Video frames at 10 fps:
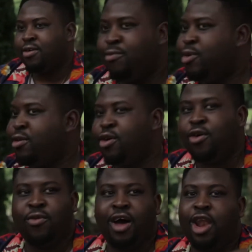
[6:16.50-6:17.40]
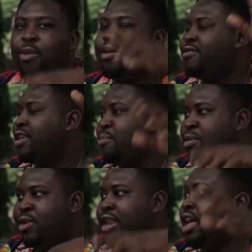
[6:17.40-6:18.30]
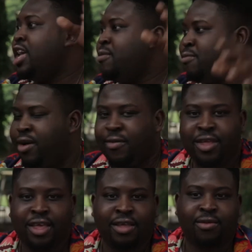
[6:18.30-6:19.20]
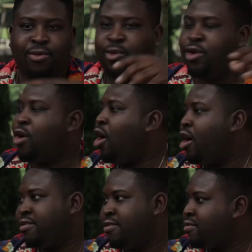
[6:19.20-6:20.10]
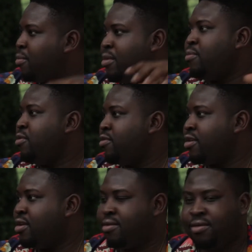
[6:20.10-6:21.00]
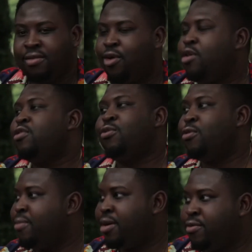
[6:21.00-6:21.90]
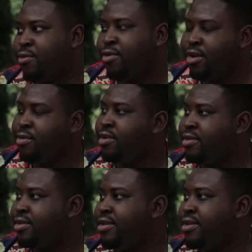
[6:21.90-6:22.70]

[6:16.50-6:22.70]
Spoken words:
we can go. I don't want to say names, but we've got artists that make music. They only talk about the road, anyways.